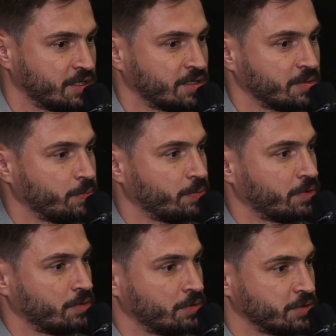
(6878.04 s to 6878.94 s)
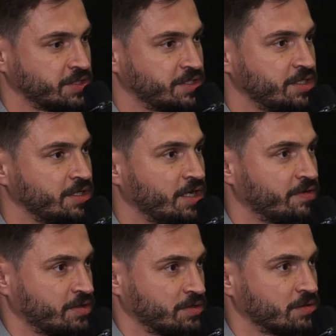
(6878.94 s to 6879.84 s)
and uh,
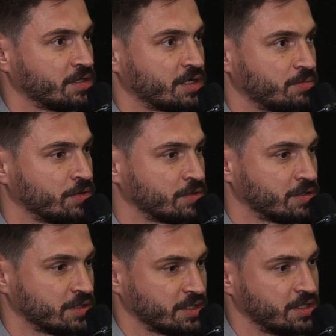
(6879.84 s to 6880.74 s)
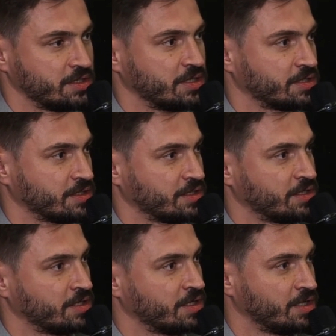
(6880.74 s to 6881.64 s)
someone referring to, to
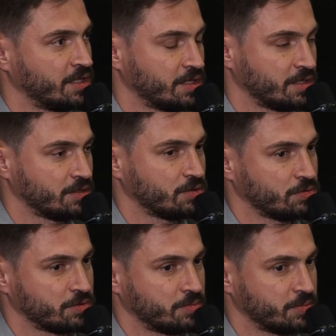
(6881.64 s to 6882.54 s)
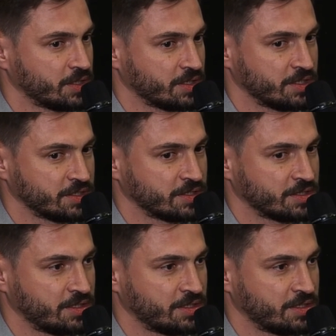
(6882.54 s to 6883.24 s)
it as a simulacrum,